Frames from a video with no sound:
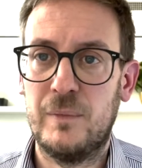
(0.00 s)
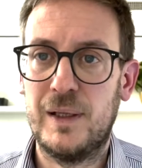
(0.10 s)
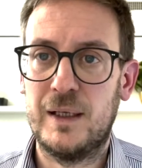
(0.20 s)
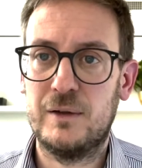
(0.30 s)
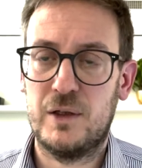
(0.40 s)

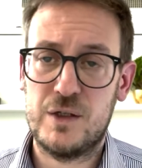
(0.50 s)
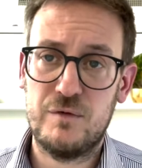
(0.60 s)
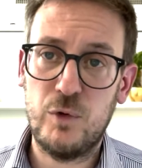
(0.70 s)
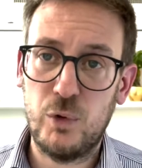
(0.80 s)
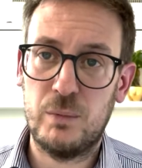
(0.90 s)
like
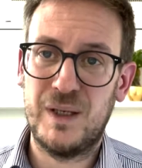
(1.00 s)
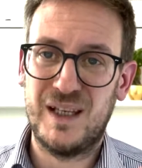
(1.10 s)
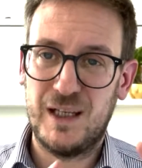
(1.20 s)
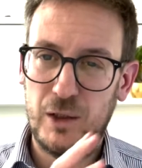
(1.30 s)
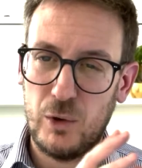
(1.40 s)
transforming
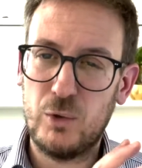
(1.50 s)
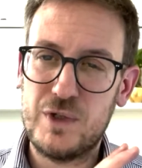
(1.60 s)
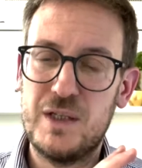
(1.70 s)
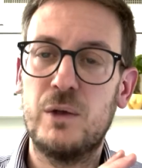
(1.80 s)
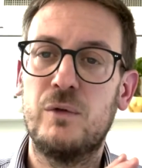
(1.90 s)
a
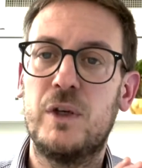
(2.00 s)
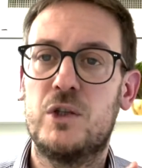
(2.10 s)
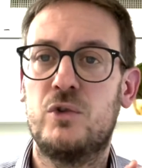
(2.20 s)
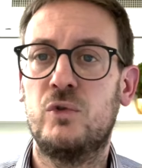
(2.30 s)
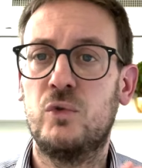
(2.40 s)
closed
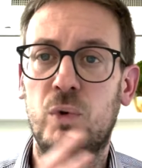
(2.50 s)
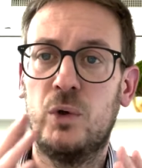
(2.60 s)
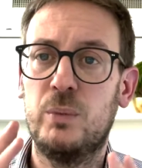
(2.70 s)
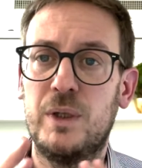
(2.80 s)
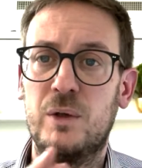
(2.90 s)
innovation to an
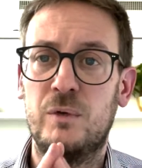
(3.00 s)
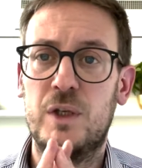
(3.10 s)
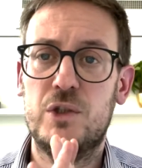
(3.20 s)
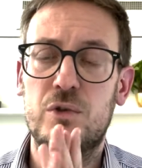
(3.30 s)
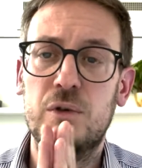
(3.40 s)
open
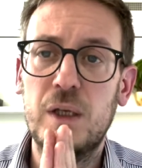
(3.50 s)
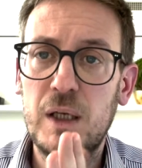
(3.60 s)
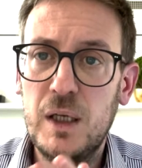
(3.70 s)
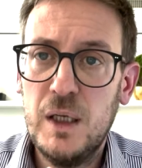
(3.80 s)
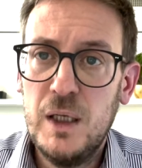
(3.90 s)
innovation
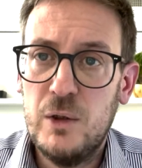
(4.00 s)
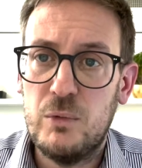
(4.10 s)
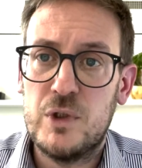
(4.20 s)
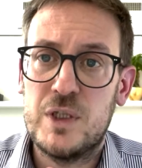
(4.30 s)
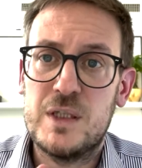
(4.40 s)

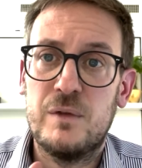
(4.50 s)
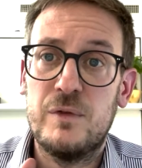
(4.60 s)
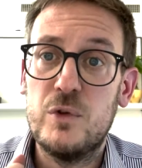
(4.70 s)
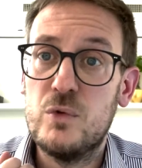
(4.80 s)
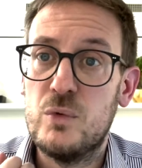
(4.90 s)
with just a
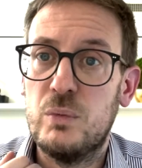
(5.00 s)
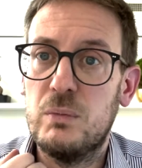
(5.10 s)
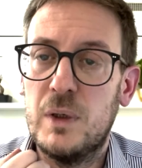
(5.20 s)
few